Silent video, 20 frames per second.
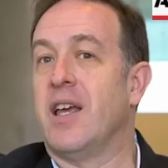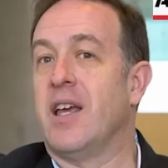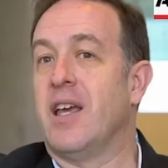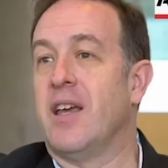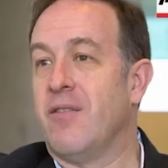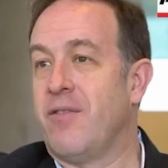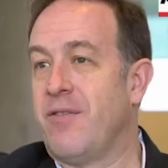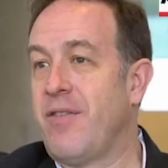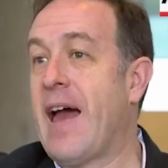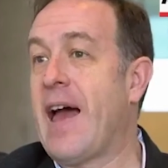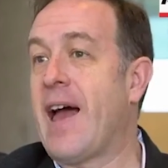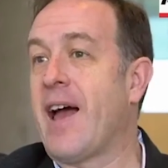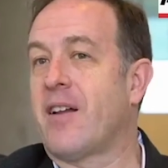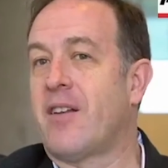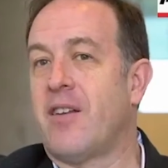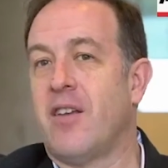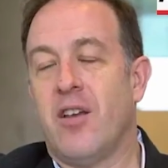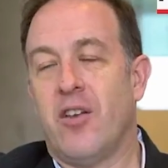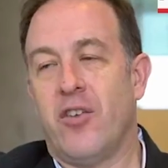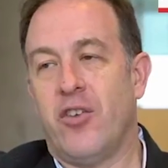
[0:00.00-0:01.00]
In
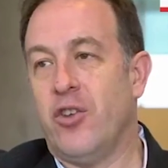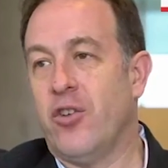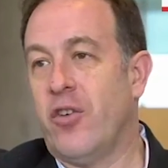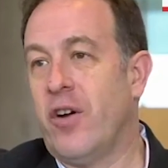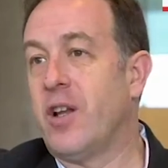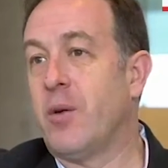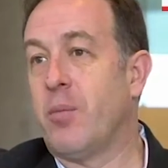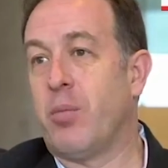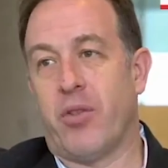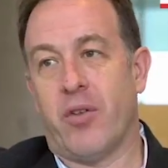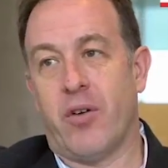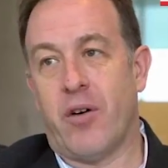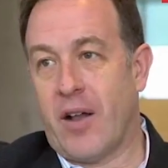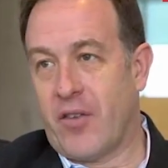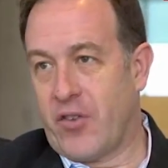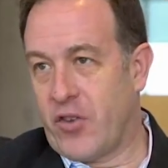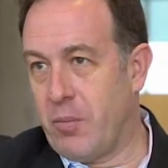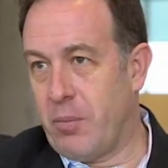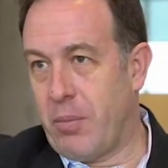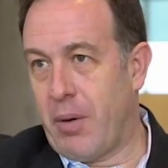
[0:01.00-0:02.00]
fact, you'll end up with
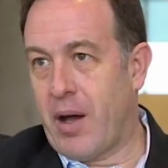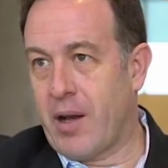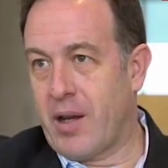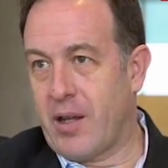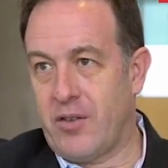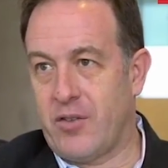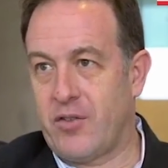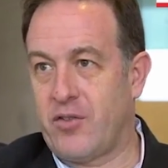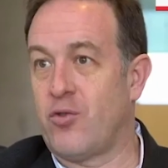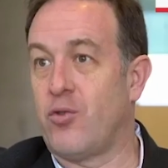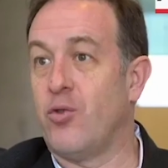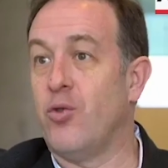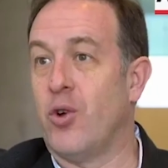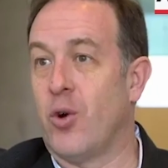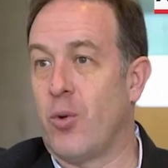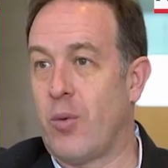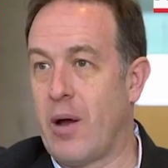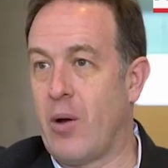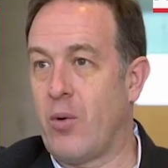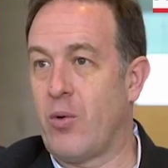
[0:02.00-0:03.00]
lots of bodies strewn
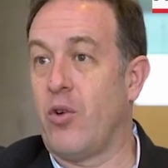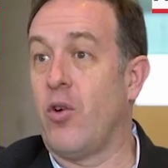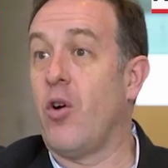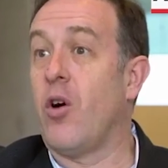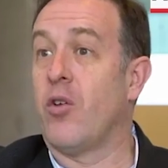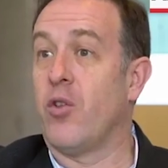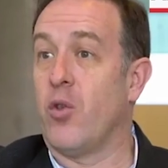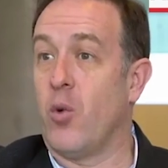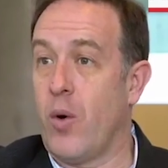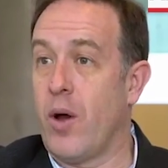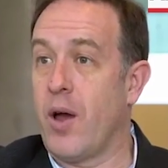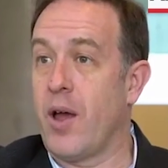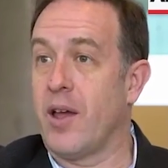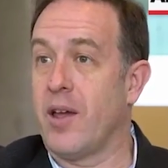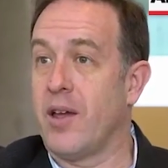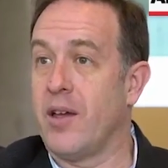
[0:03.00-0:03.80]
around along the way.